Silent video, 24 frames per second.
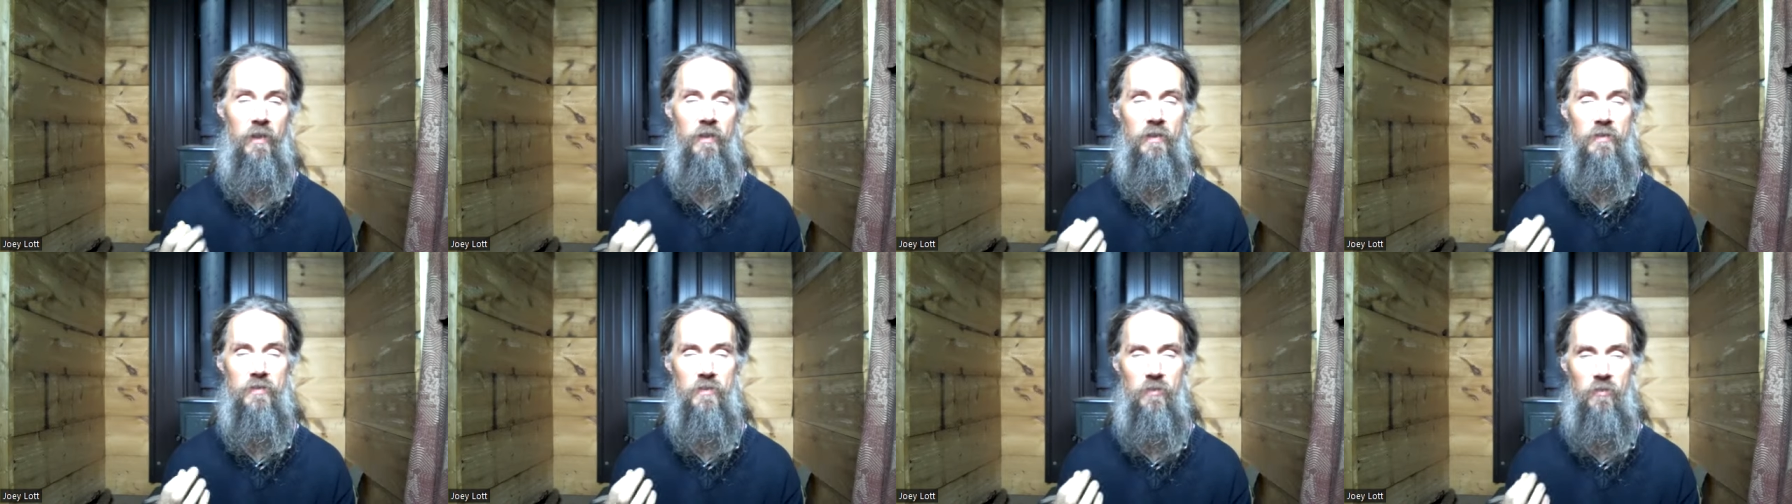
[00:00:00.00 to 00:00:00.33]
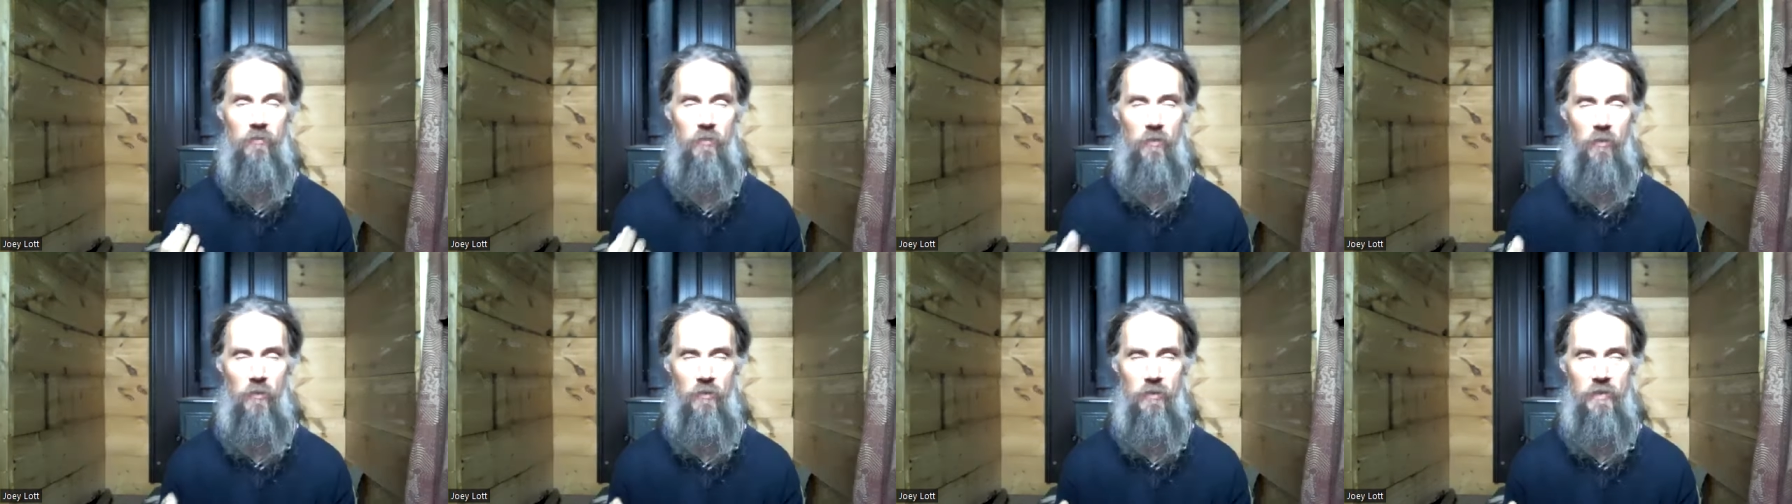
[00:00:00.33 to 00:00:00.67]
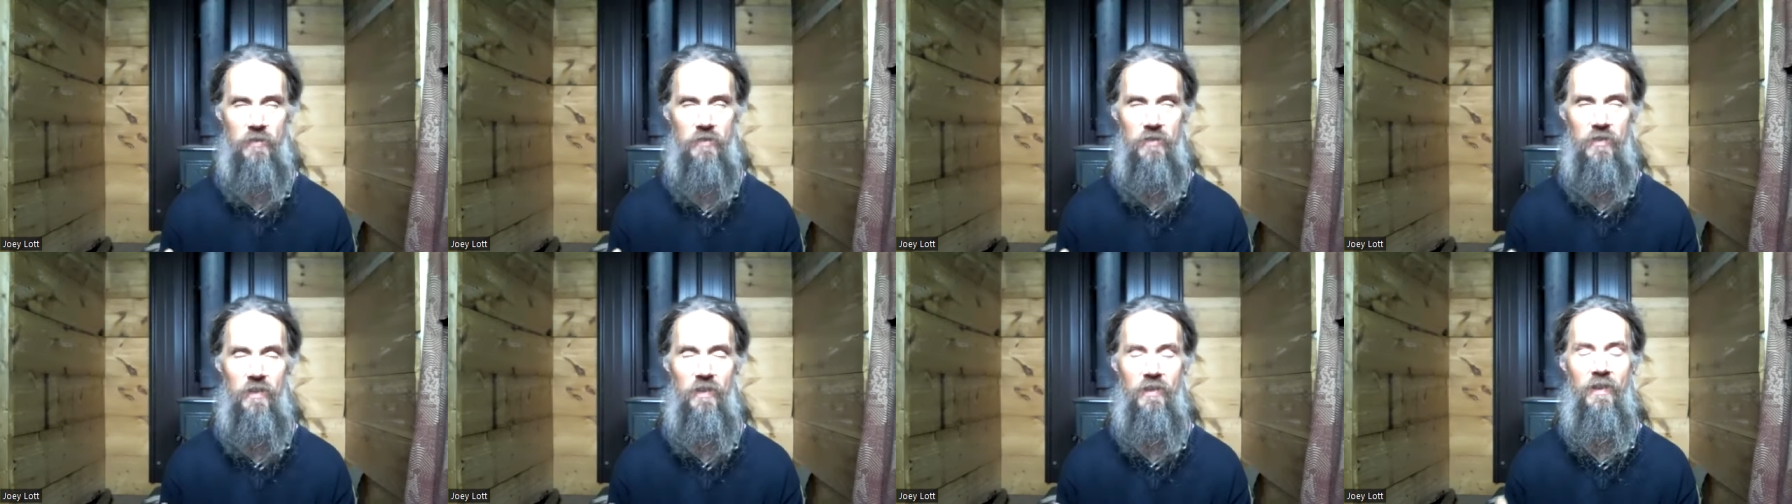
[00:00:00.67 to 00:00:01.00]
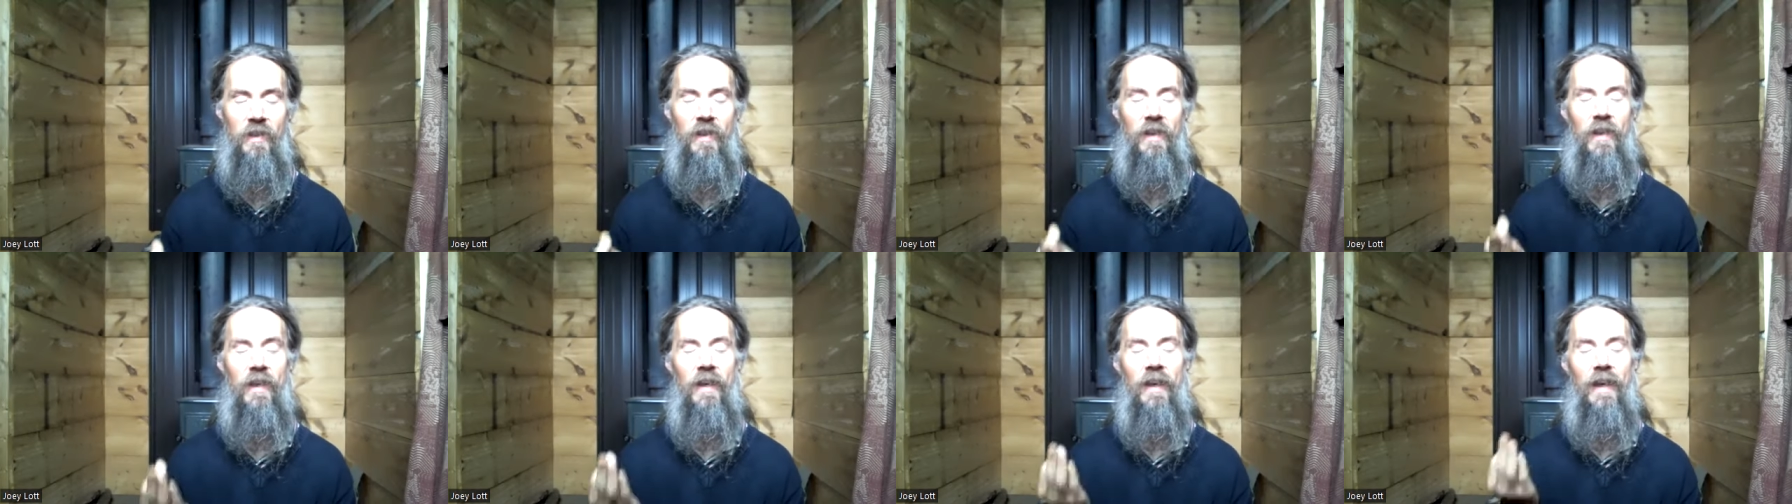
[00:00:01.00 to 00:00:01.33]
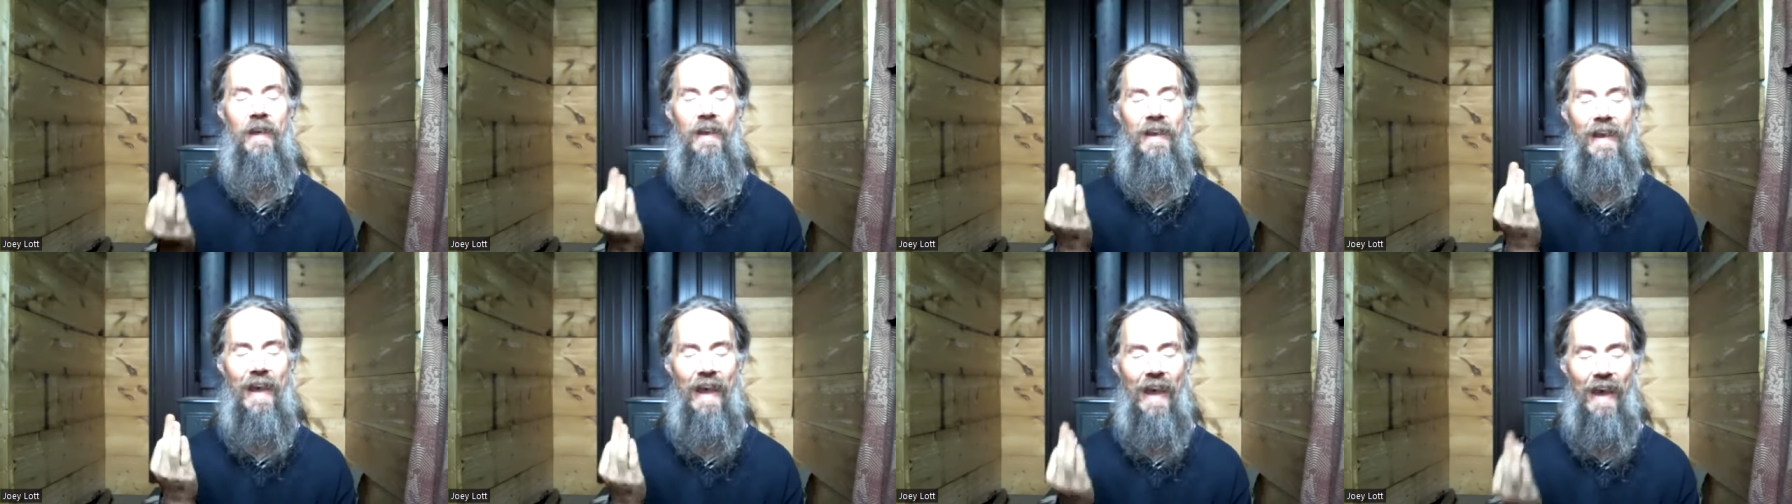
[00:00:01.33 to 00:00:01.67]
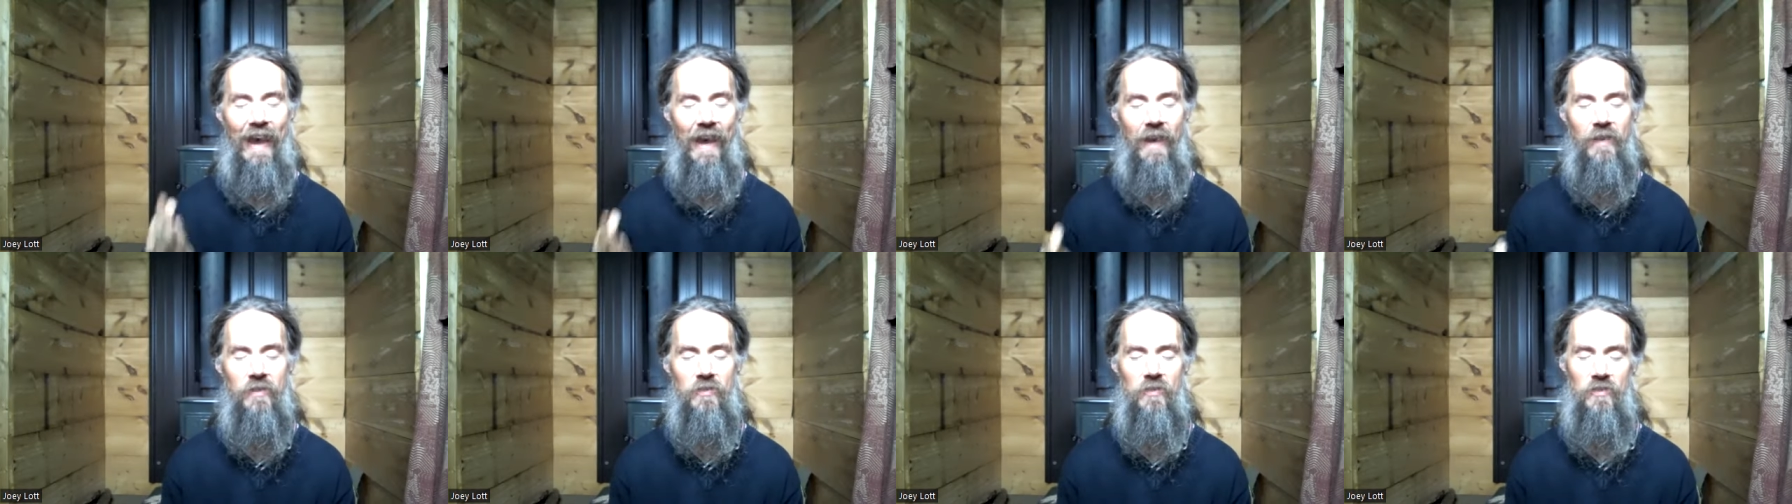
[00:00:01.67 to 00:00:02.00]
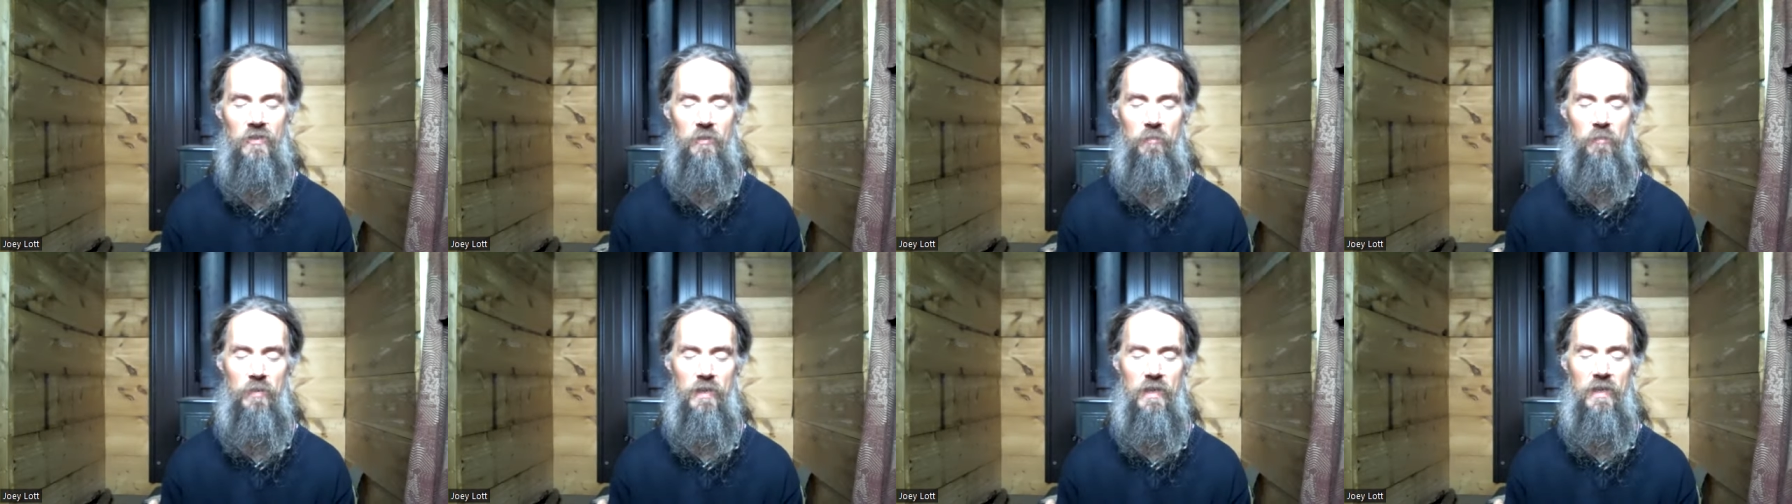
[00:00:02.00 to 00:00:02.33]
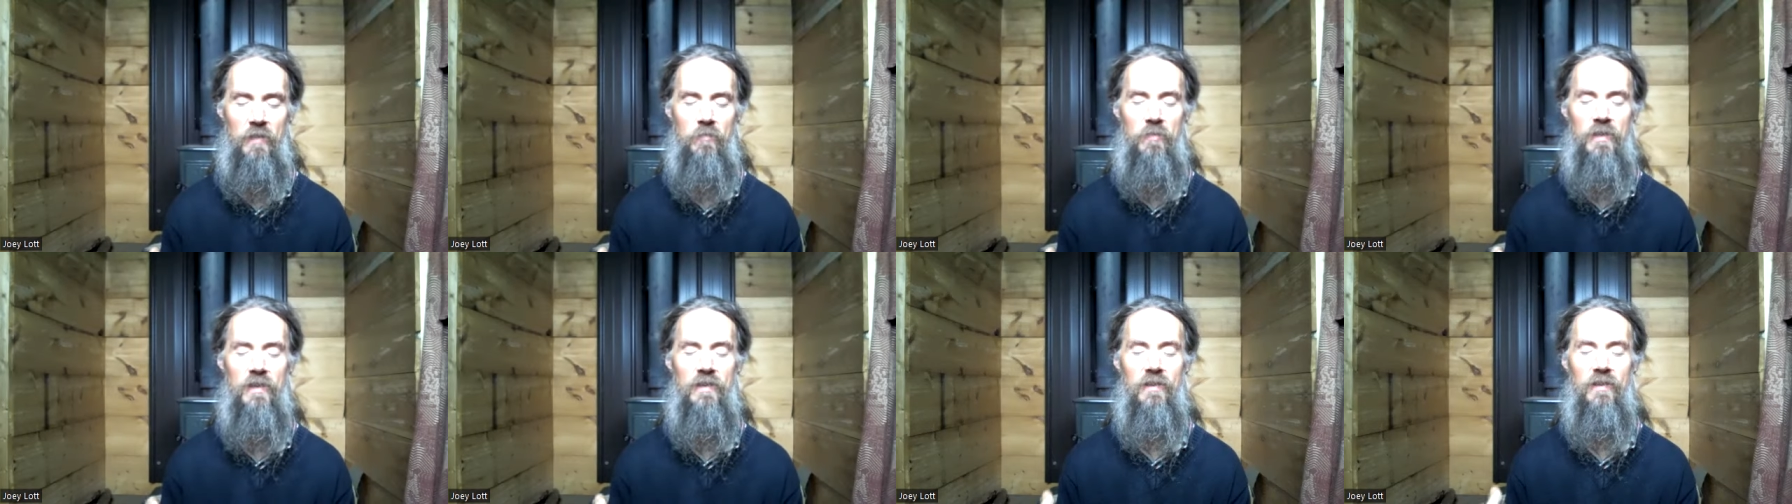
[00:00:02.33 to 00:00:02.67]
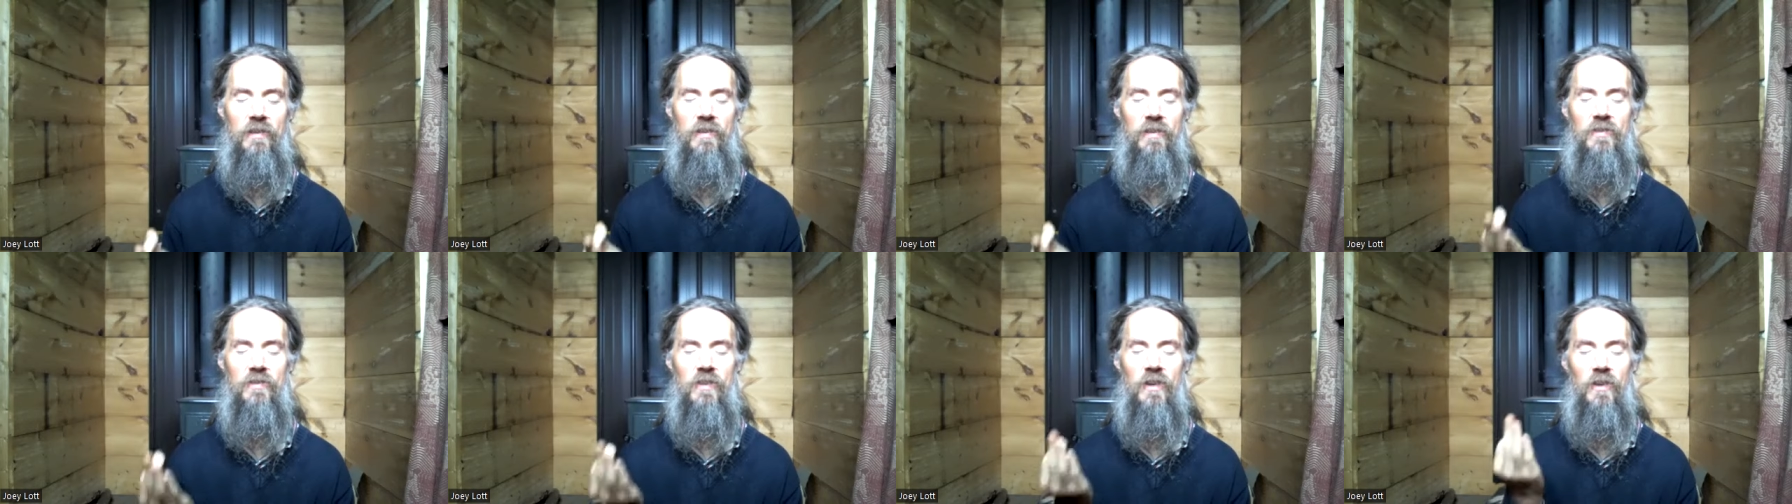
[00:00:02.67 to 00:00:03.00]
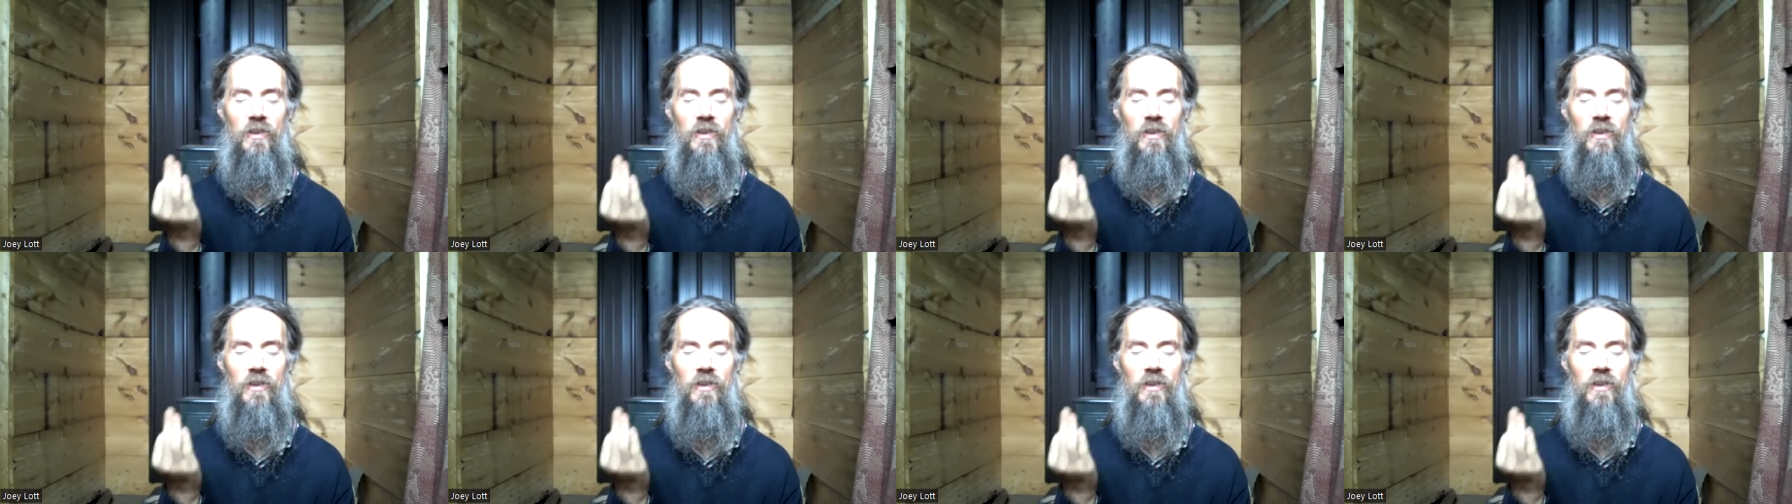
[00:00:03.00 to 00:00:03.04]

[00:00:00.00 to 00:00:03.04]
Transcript: And as I've already said, it has to be because